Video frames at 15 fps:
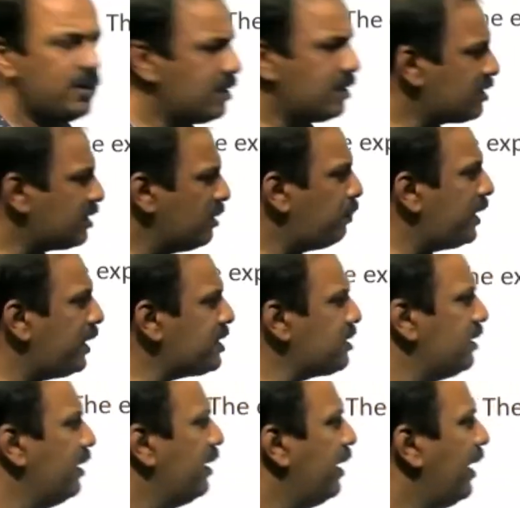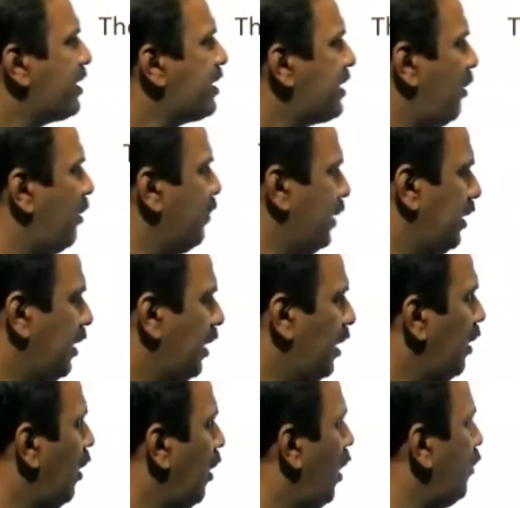simplest example
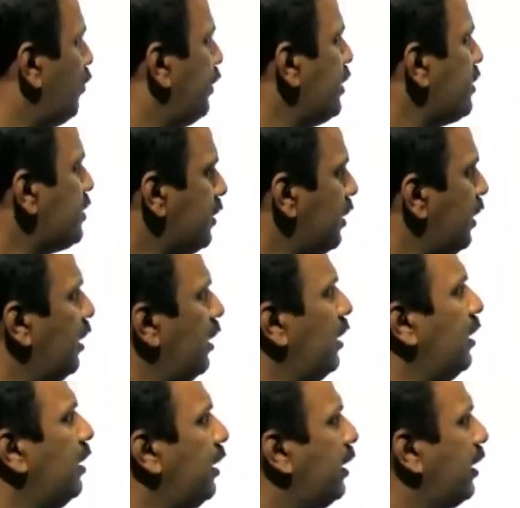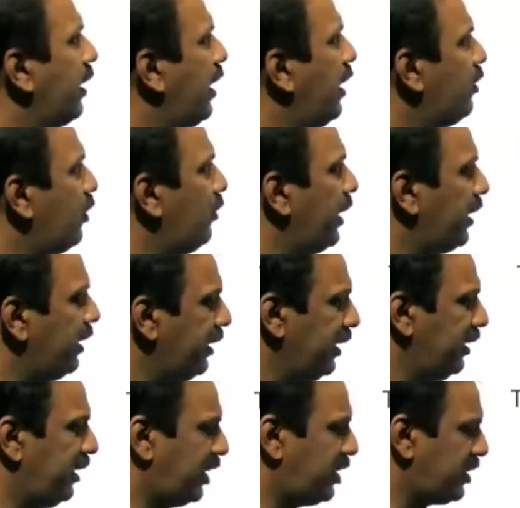of this electromagnetic
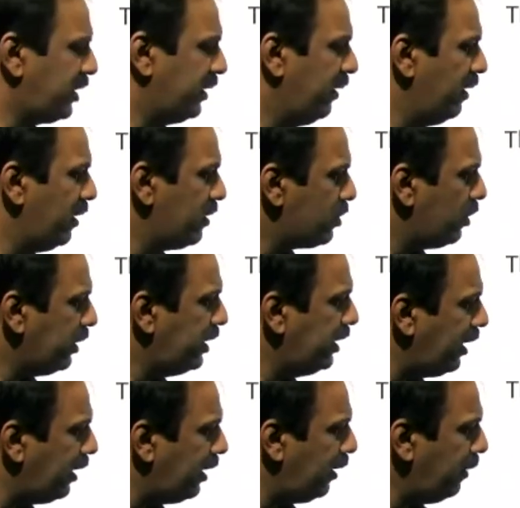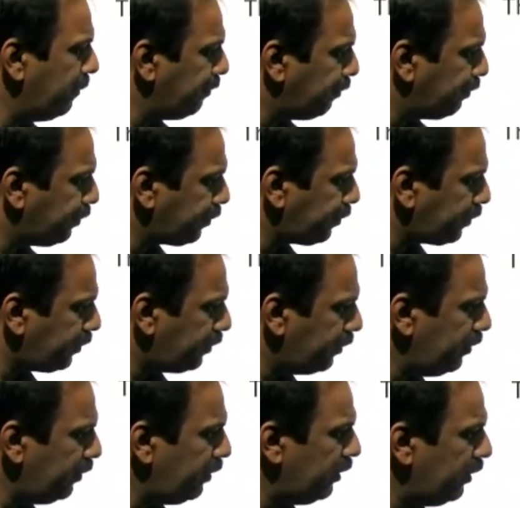induction. So here
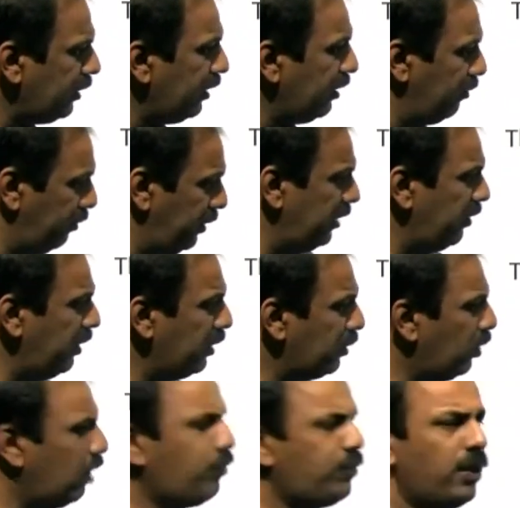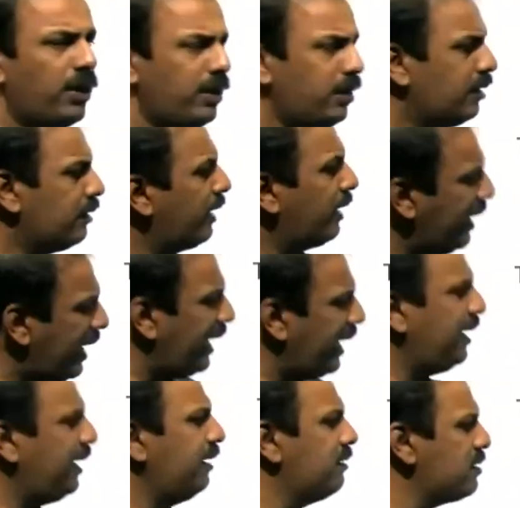we will go for a
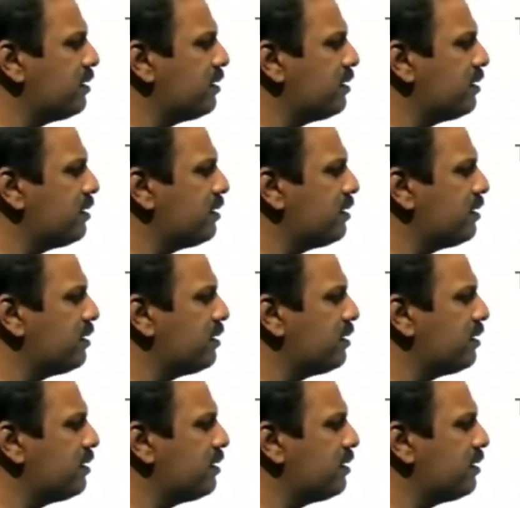higher